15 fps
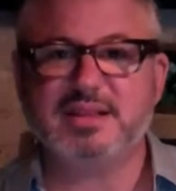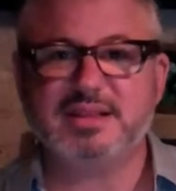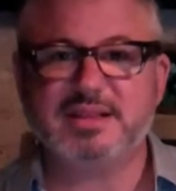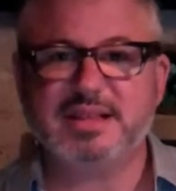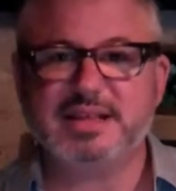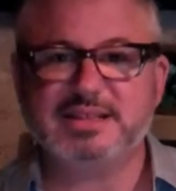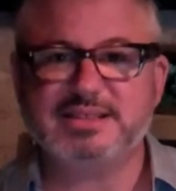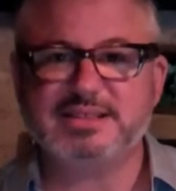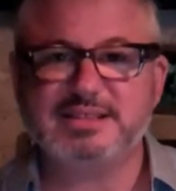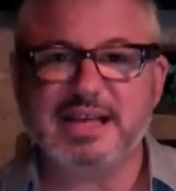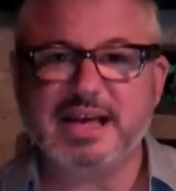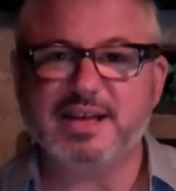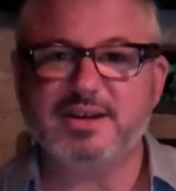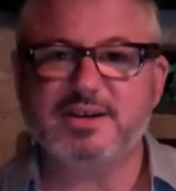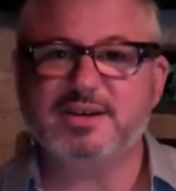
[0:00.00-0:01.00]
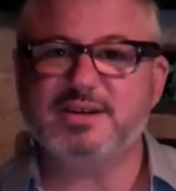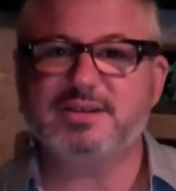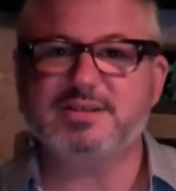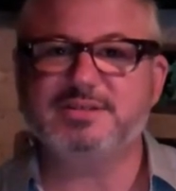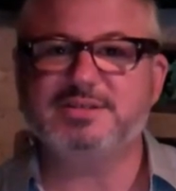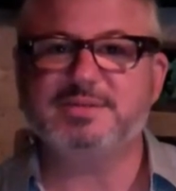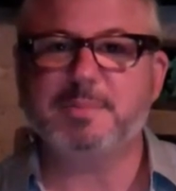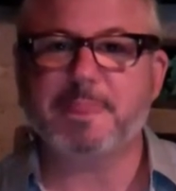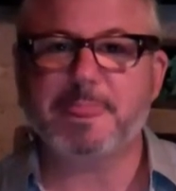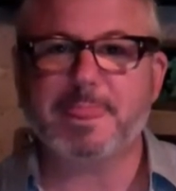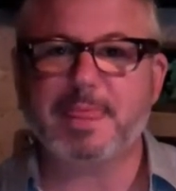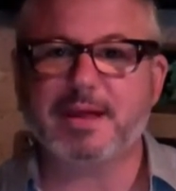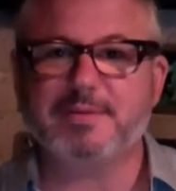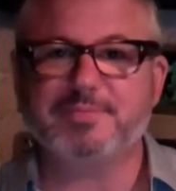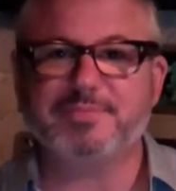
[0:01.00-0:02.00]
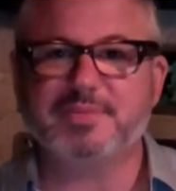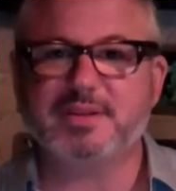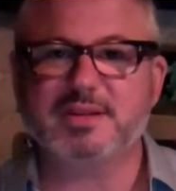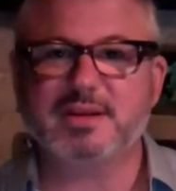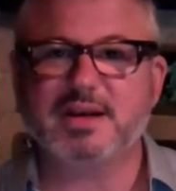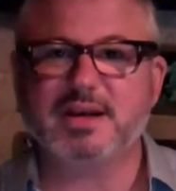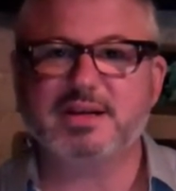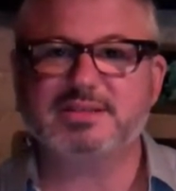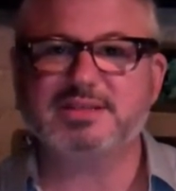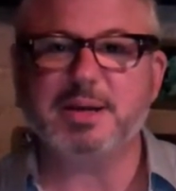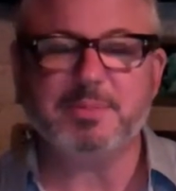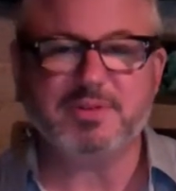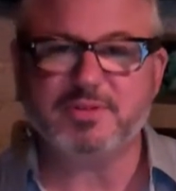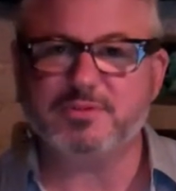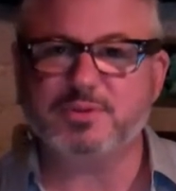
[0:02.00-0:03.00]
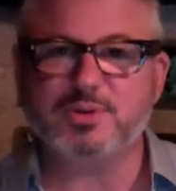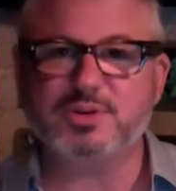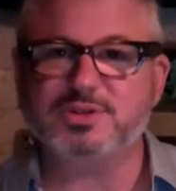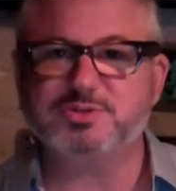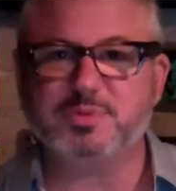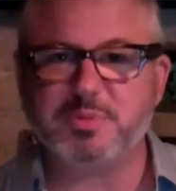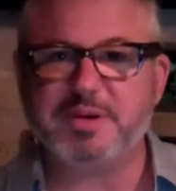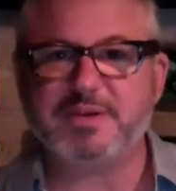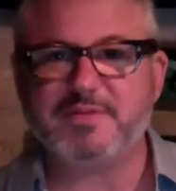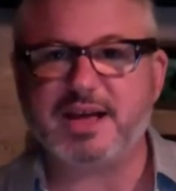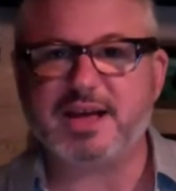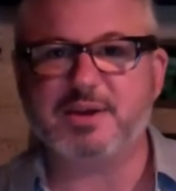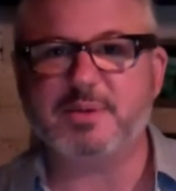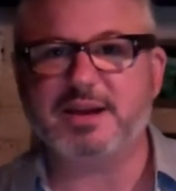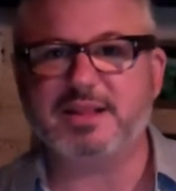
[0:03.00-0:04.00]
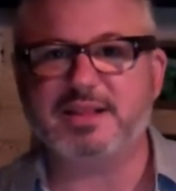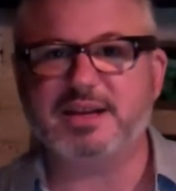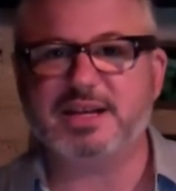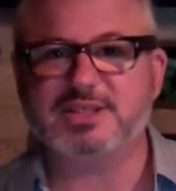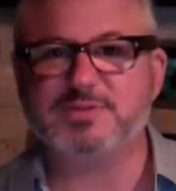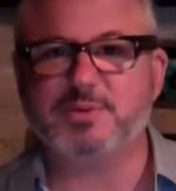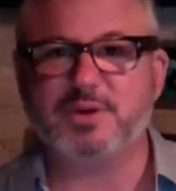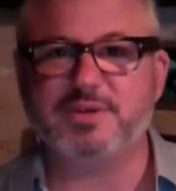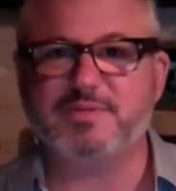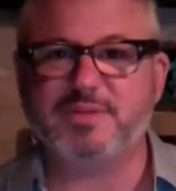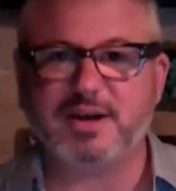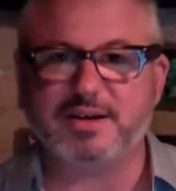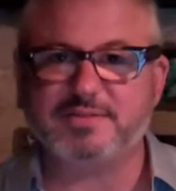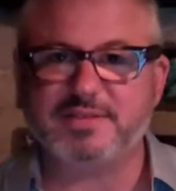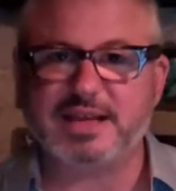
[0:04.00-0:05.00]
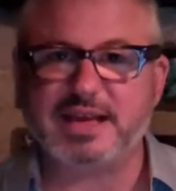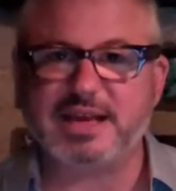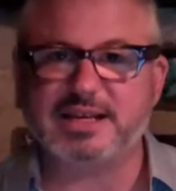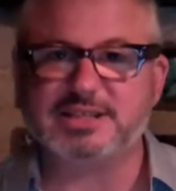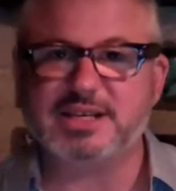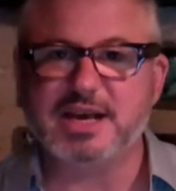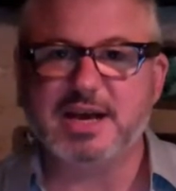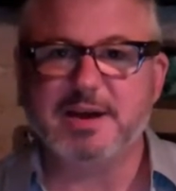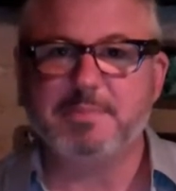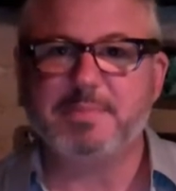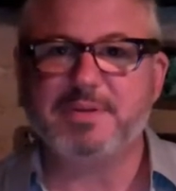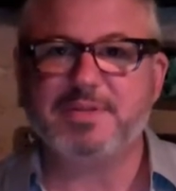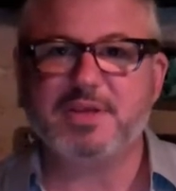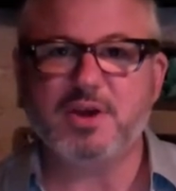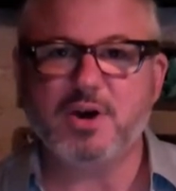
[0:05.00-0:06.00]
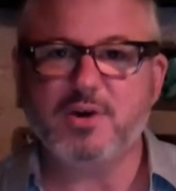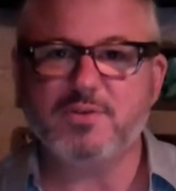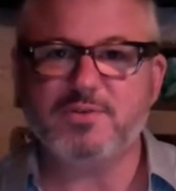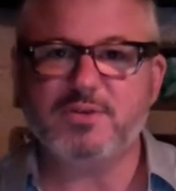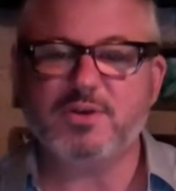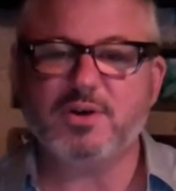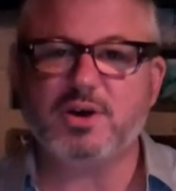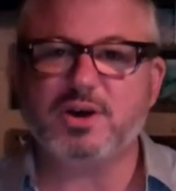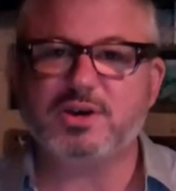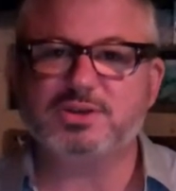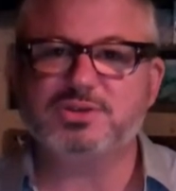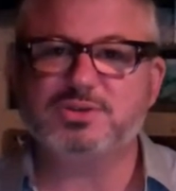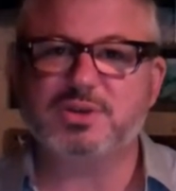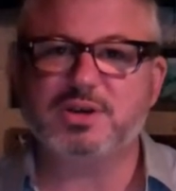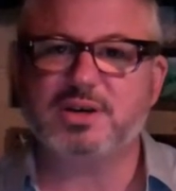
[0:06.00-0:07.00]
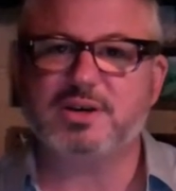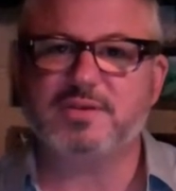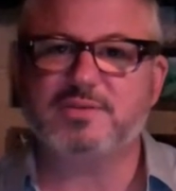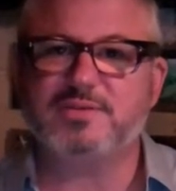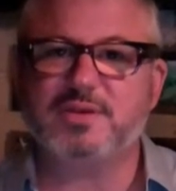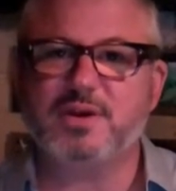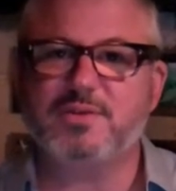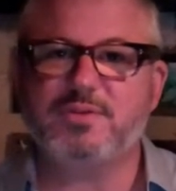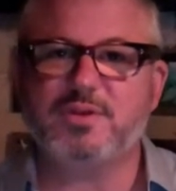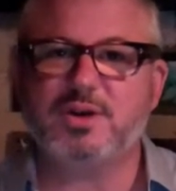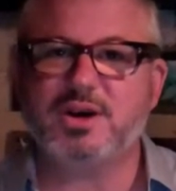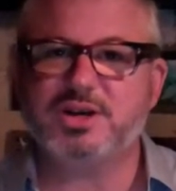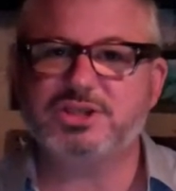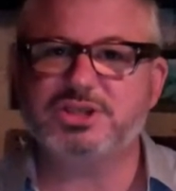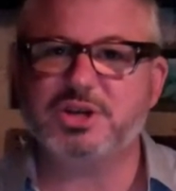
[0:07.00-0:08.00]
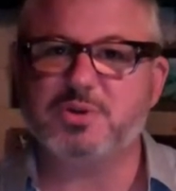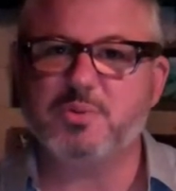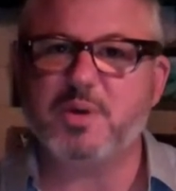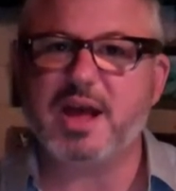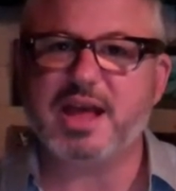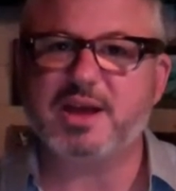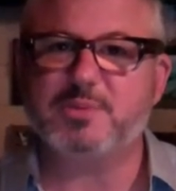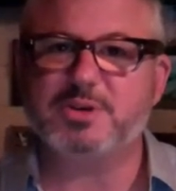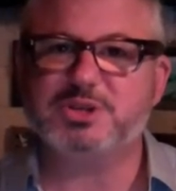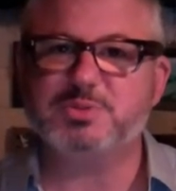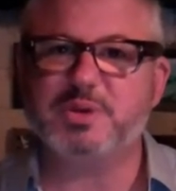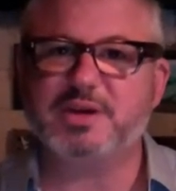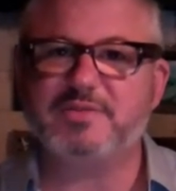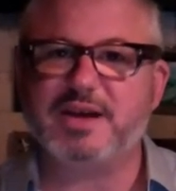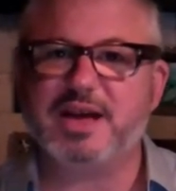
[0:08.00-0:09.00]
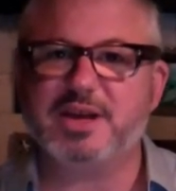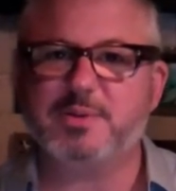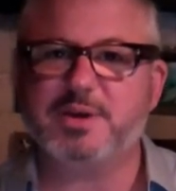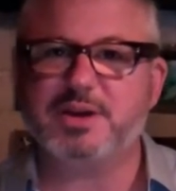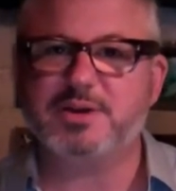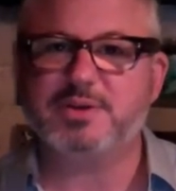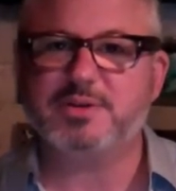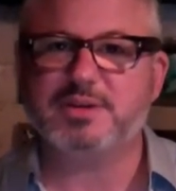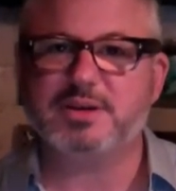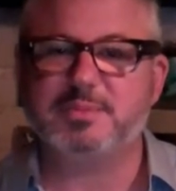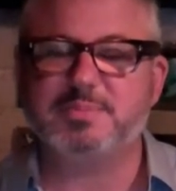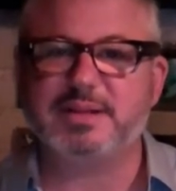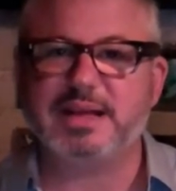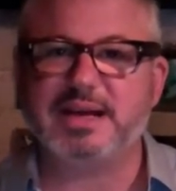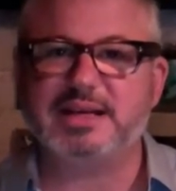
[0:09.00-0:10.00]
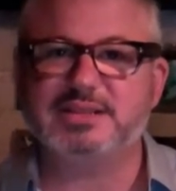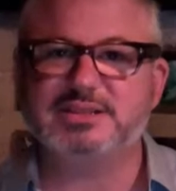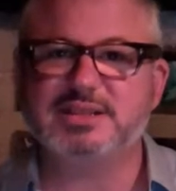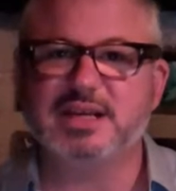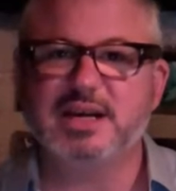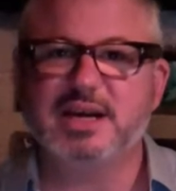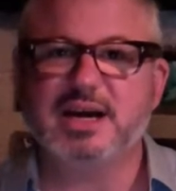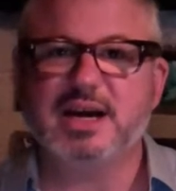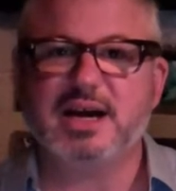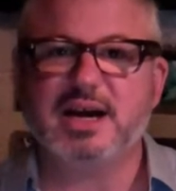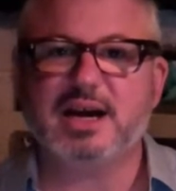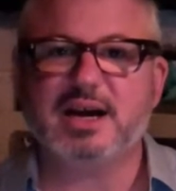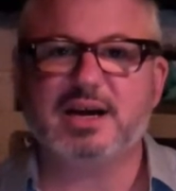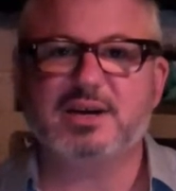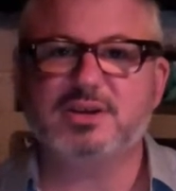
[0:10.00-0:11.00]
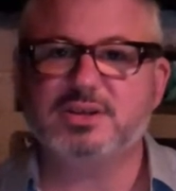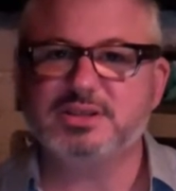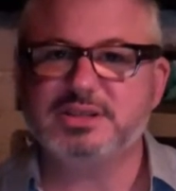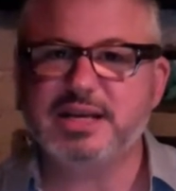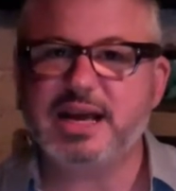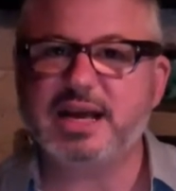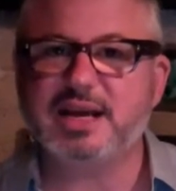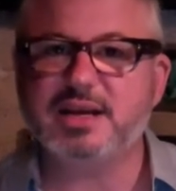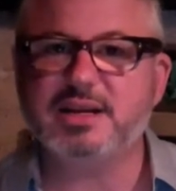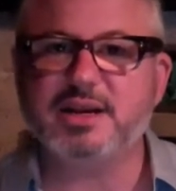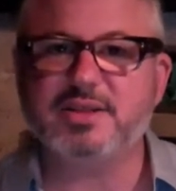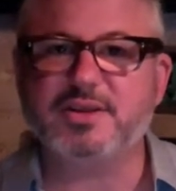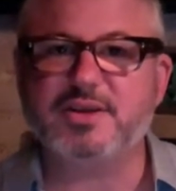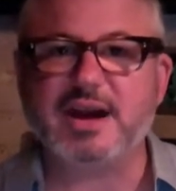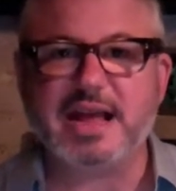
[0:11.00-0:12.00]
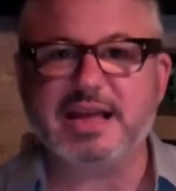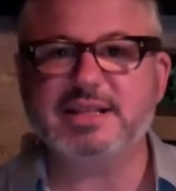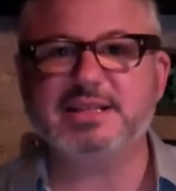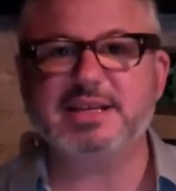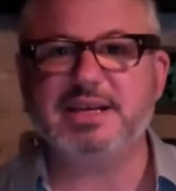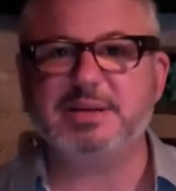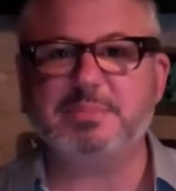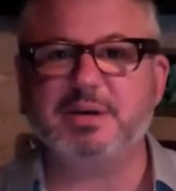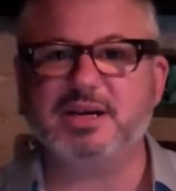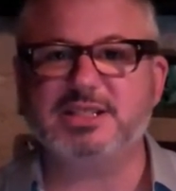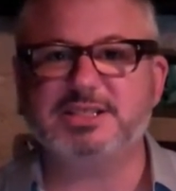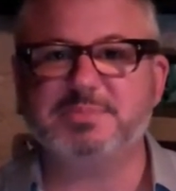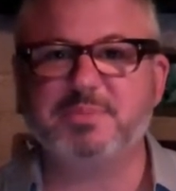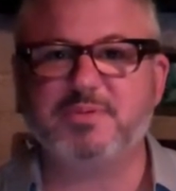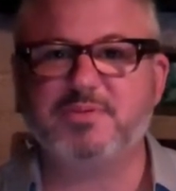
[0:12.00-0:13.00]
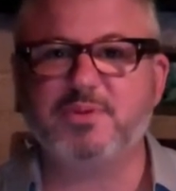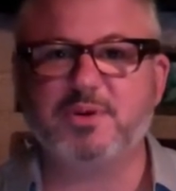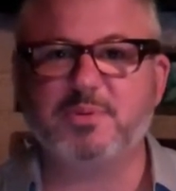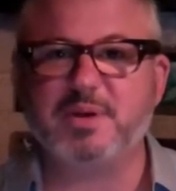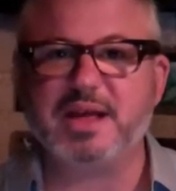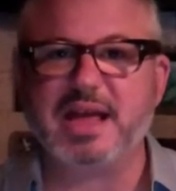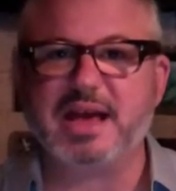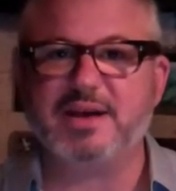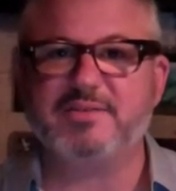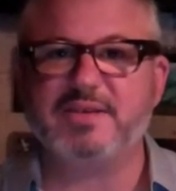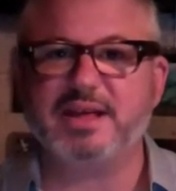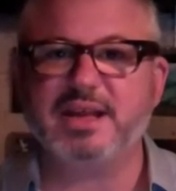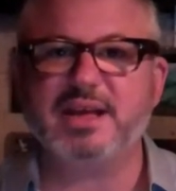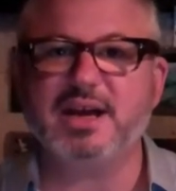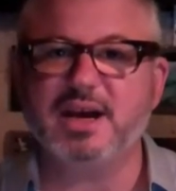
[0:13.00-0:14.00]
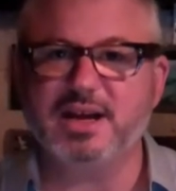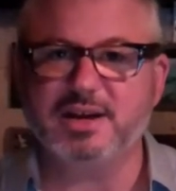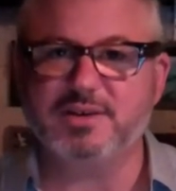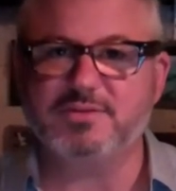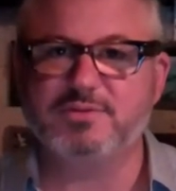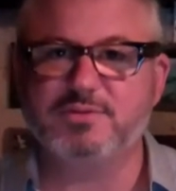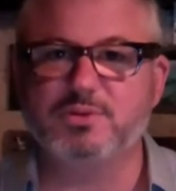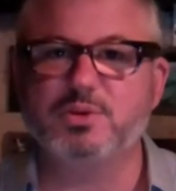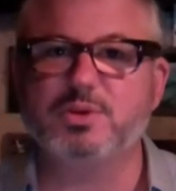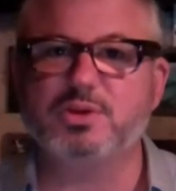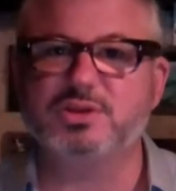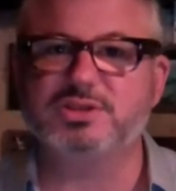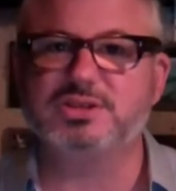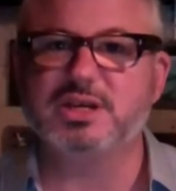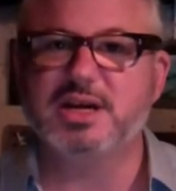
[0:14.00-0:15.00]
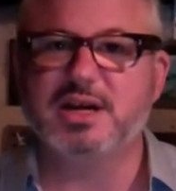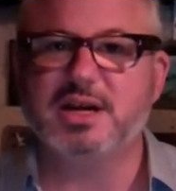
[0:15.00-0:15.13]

The standard, some of the rules will be evaluated in the next 45 days, but the overall sort of overarching way in which we evaluate nuclear plants could take another 18 months before we have any kind of rules